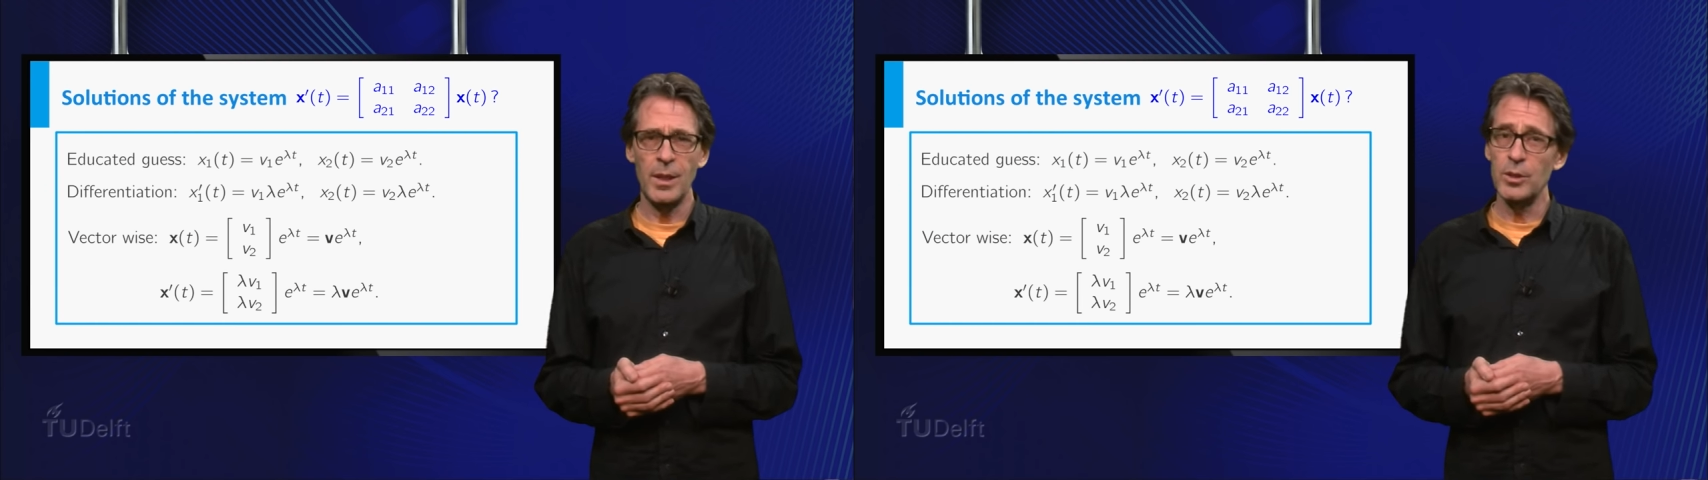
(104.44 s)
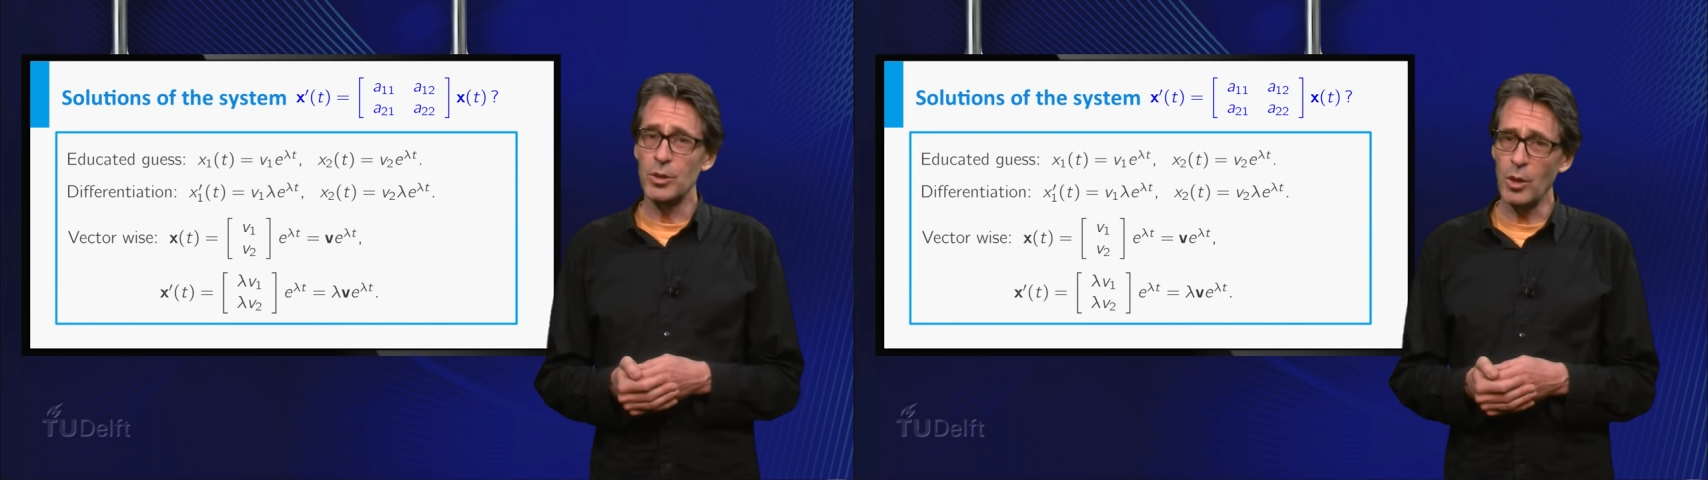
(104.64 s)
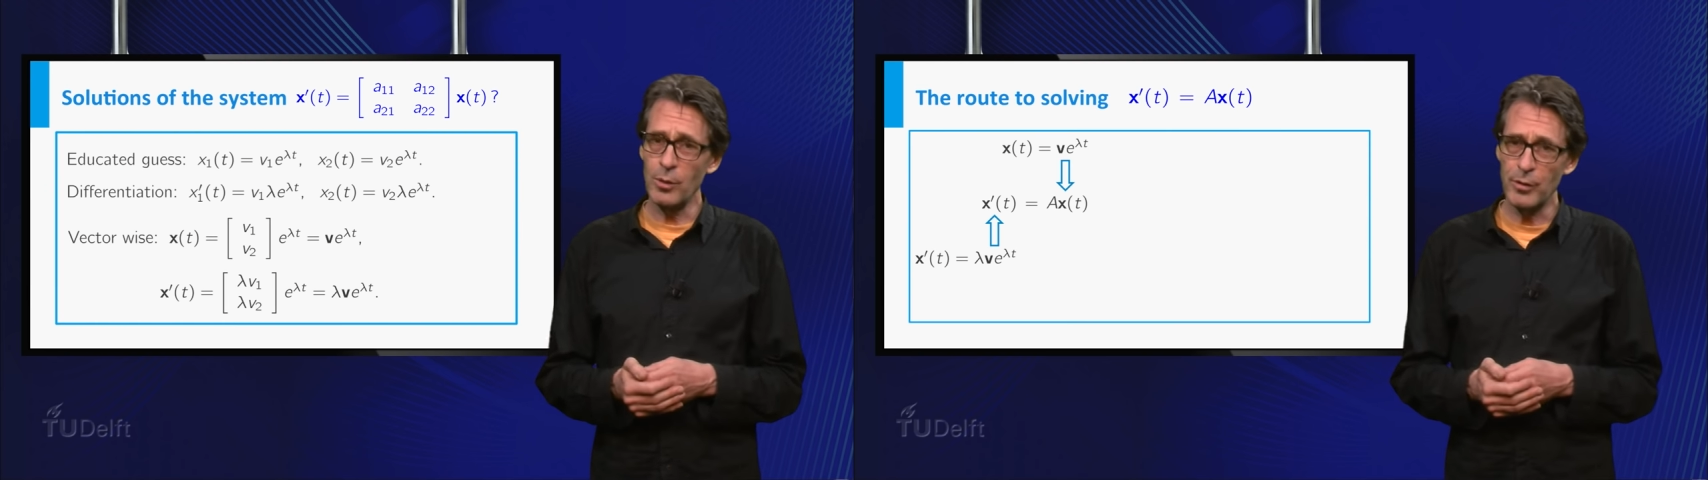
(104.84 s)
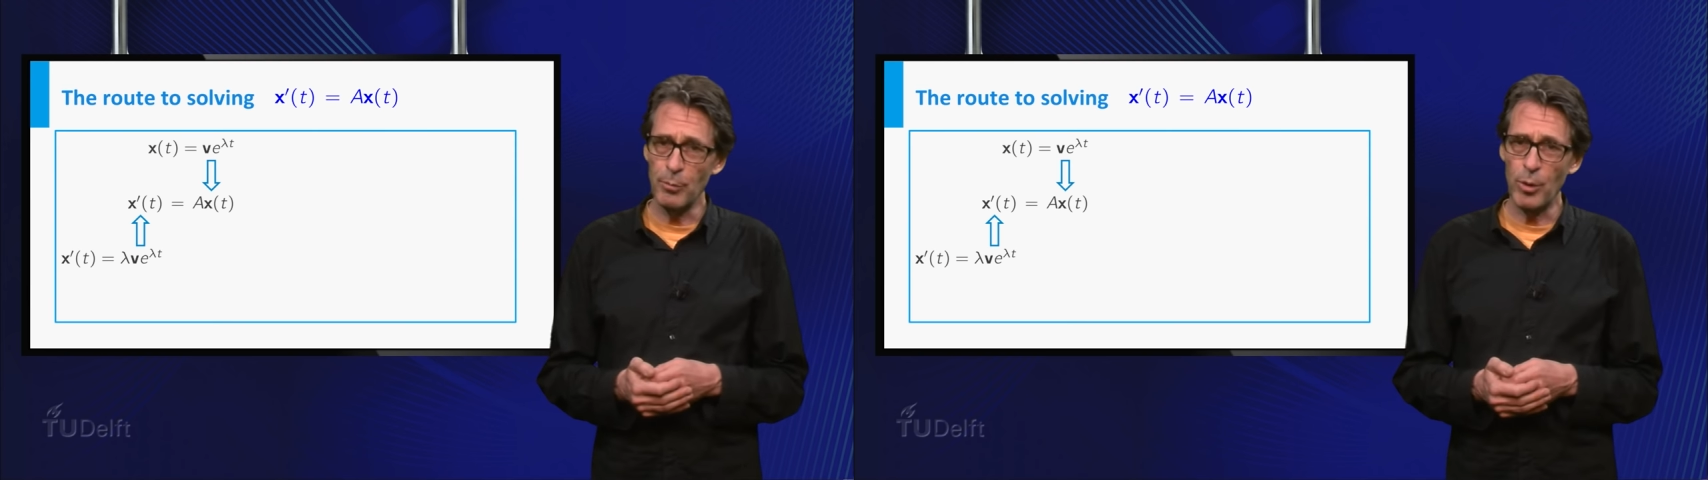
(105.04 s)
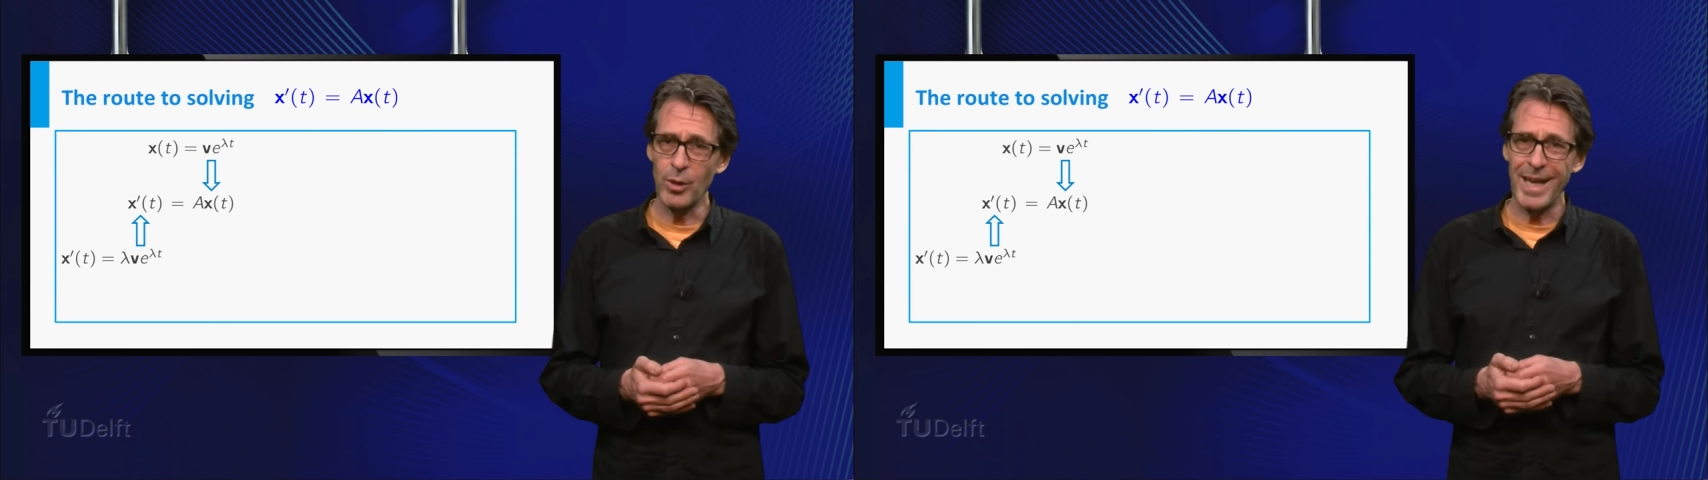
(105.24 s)
So if we
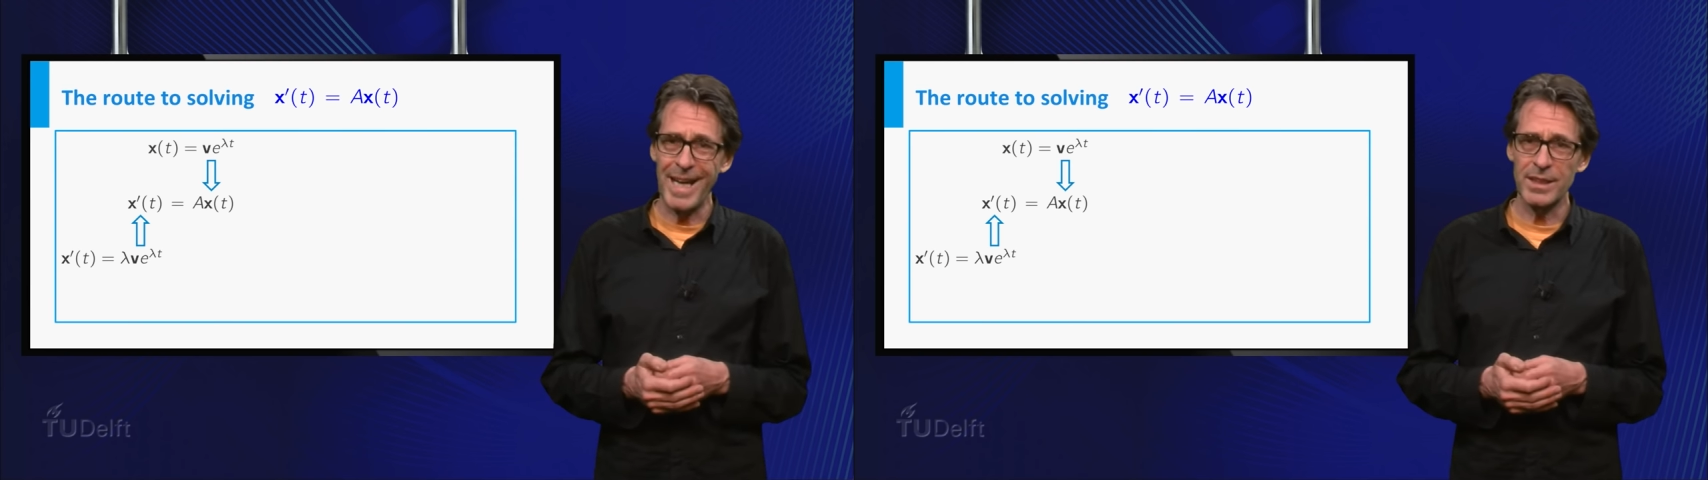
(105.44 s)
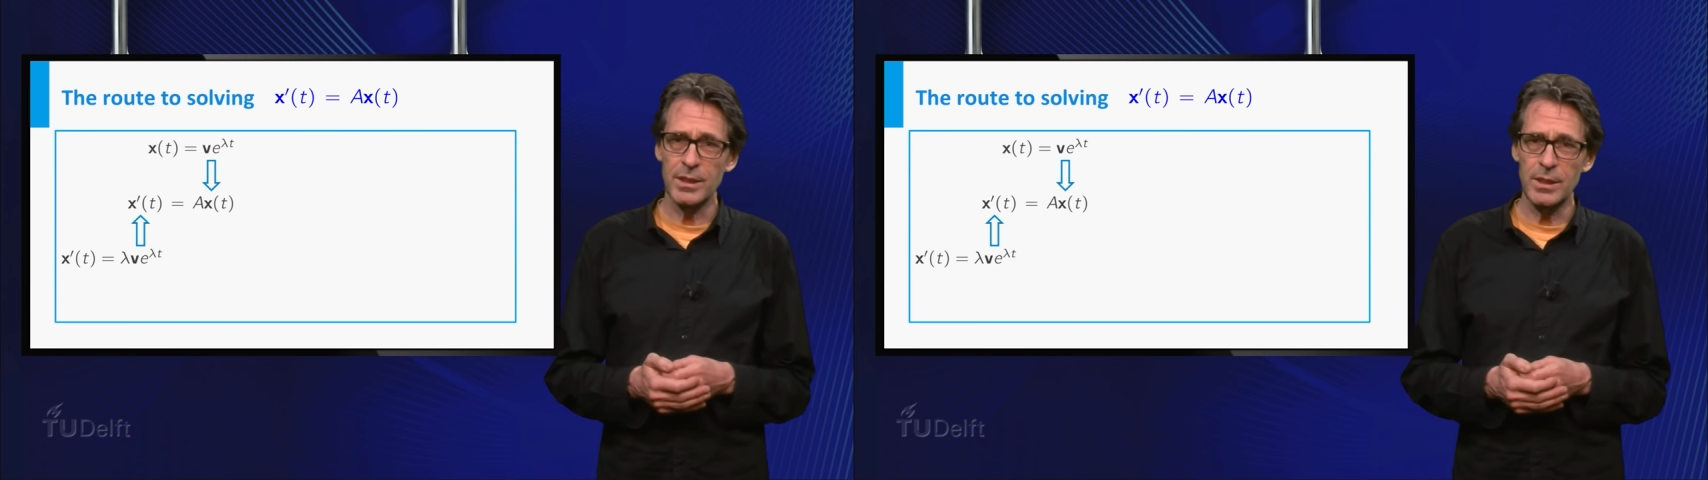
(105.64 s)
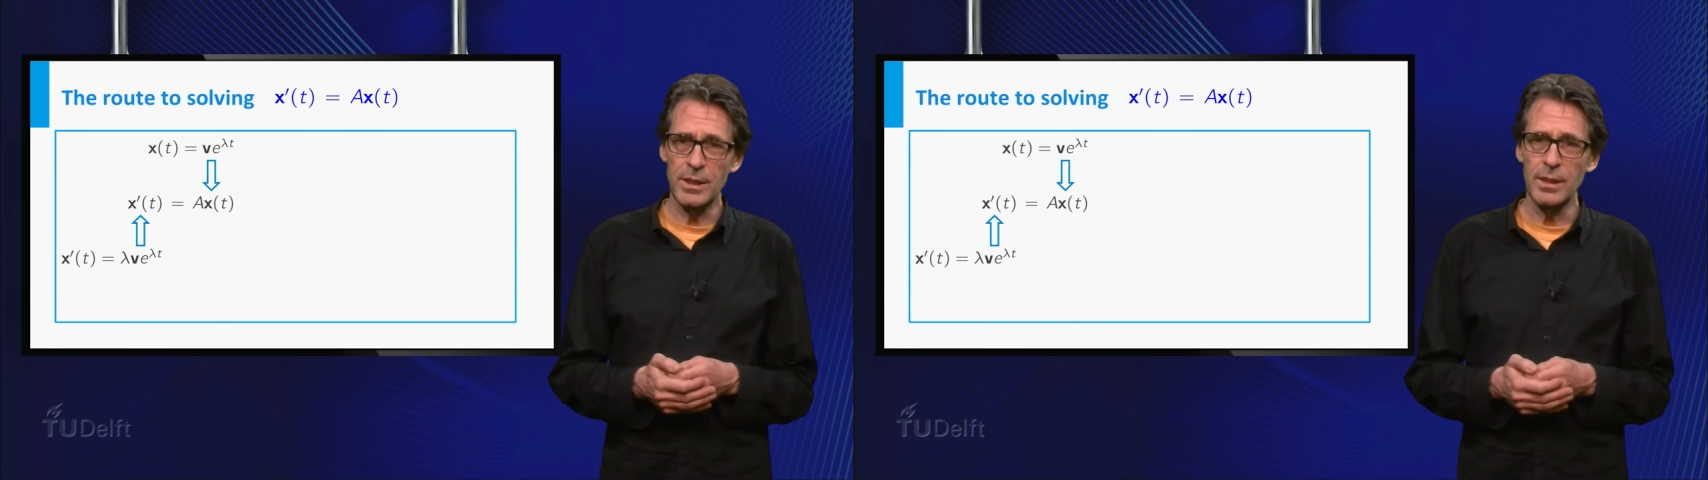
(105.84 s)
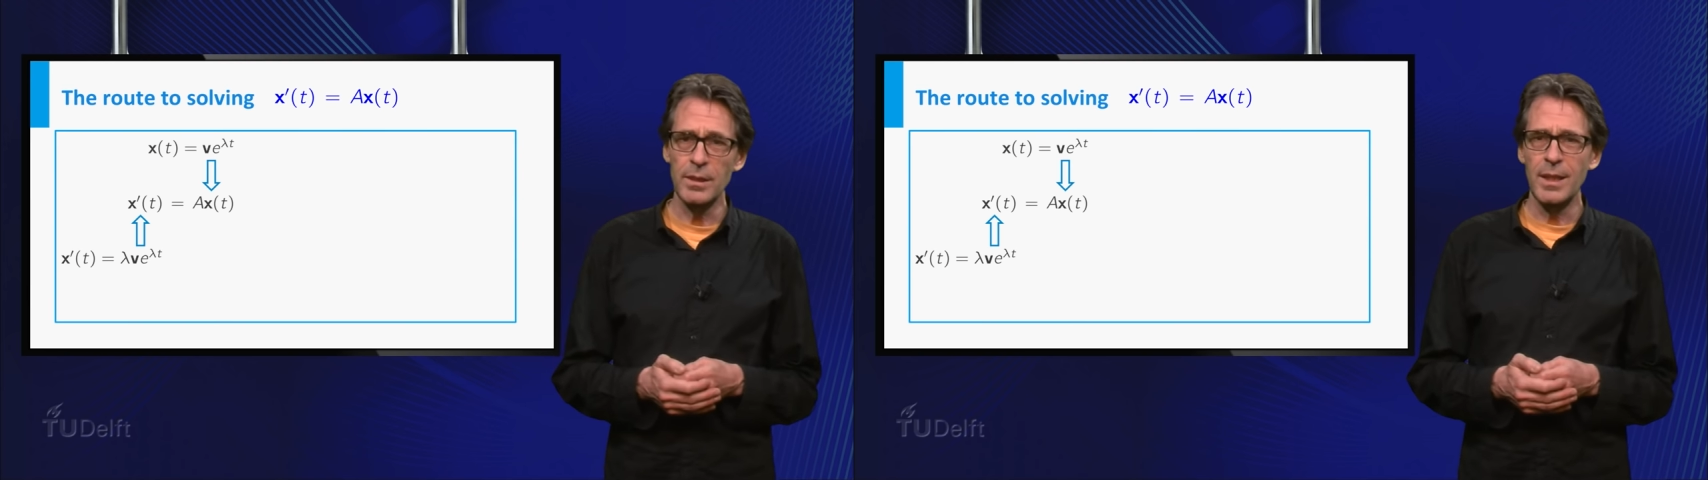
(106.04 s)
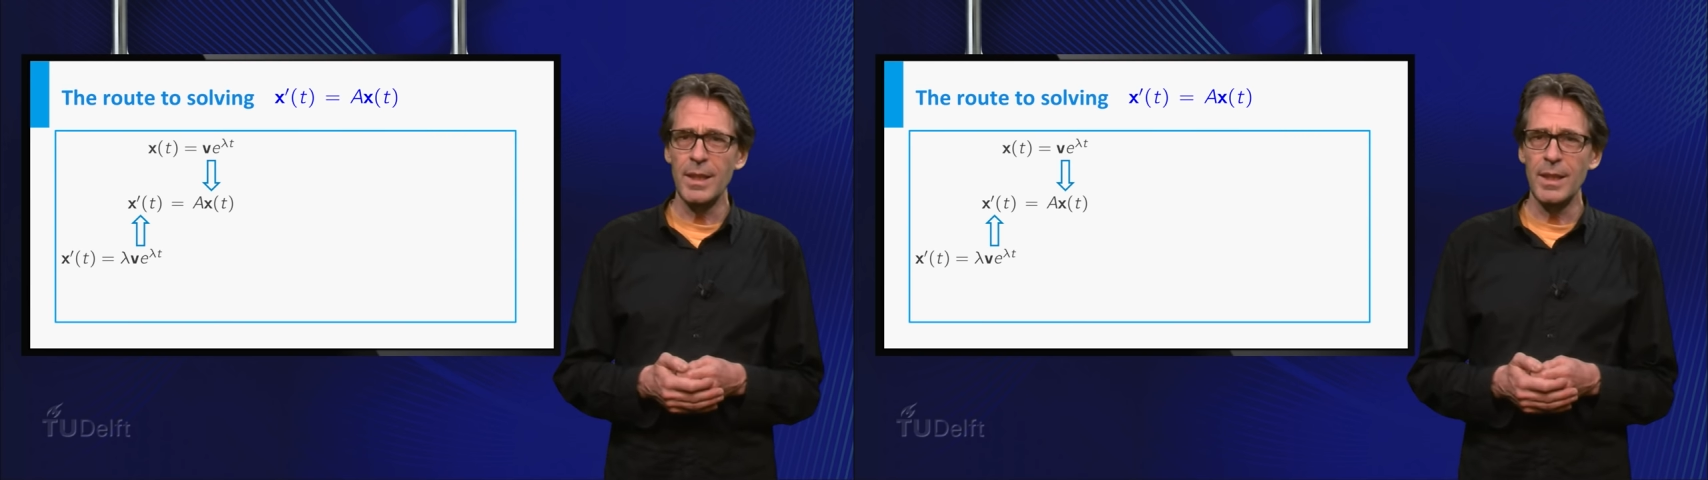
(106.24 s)
plug xt